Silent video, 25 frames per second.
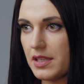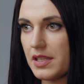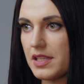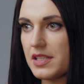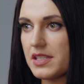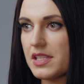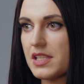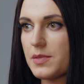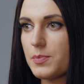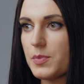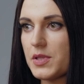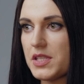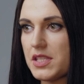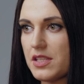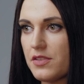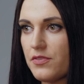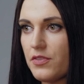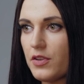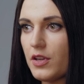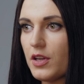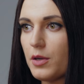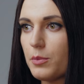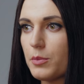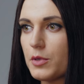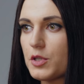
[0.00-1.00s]
is a
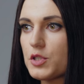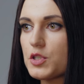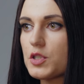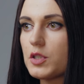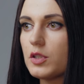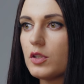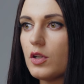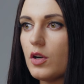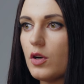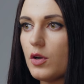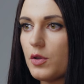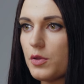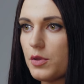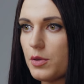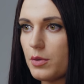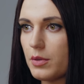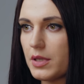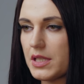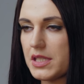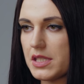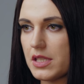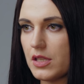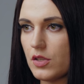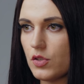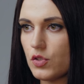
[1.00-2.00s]
specific commercial
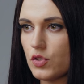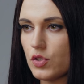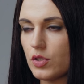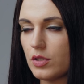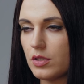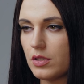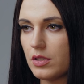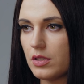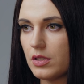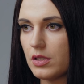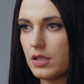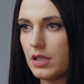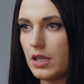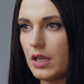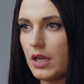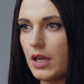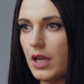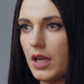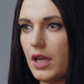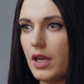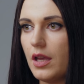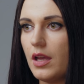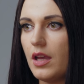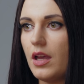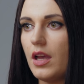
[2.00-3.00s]
authorization,
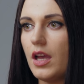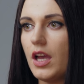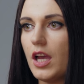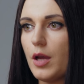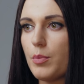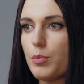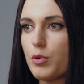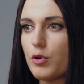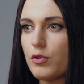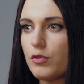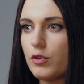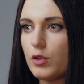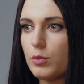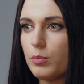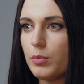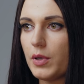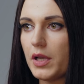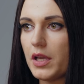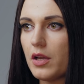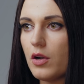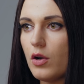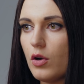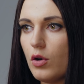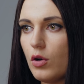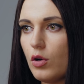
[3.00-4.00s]
approval by
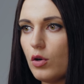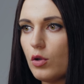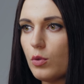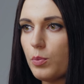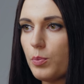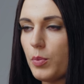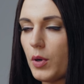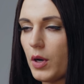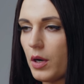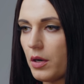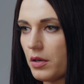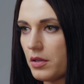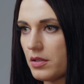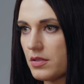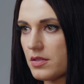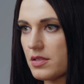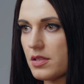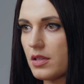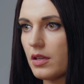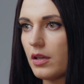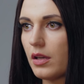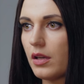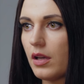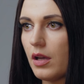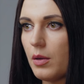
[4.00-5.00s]
all partners
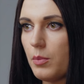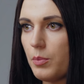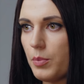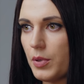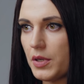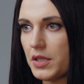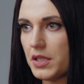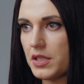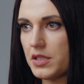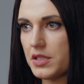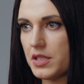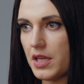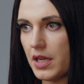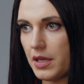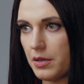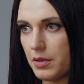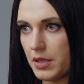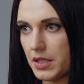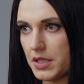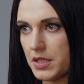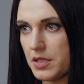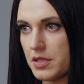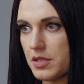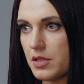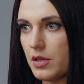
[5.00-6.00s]
or company
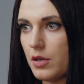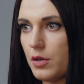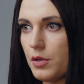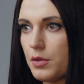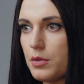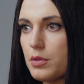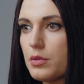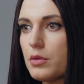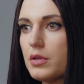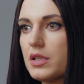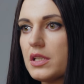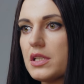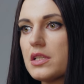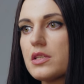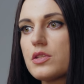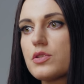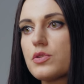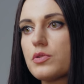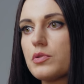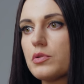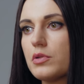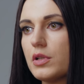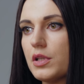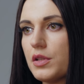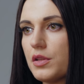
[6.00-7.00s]
directors authorized
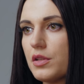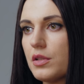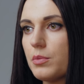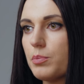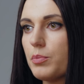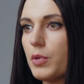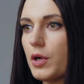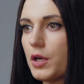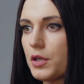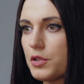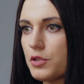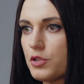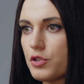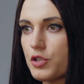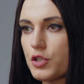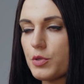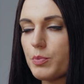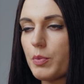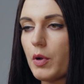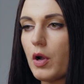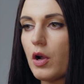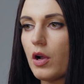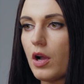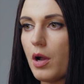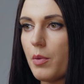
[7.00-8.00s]
to run the
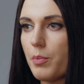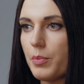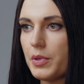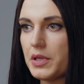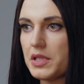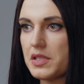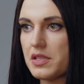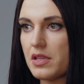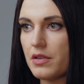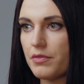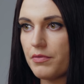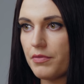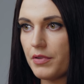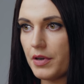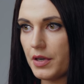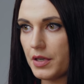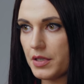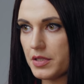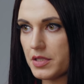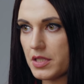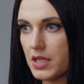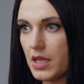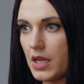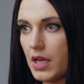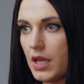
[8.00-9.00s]
partnership or company's
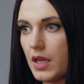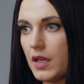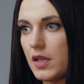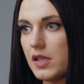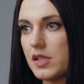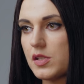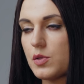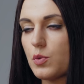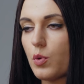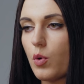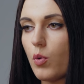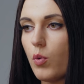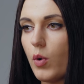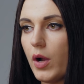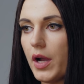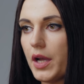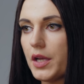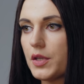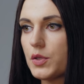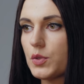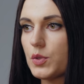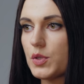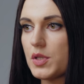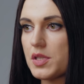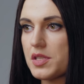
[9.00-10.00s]
affairs is
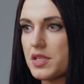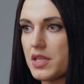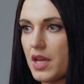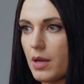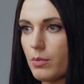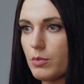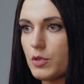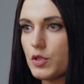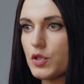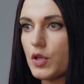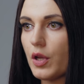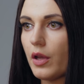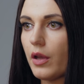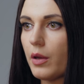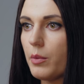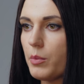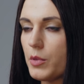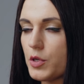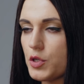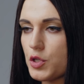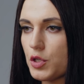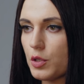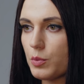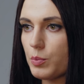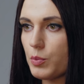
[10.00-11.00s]
required to establish a
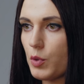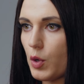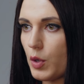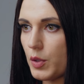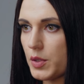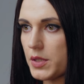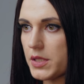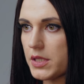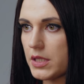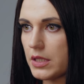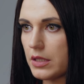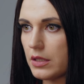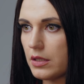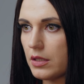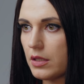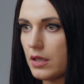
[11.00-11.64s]
commercial proxy.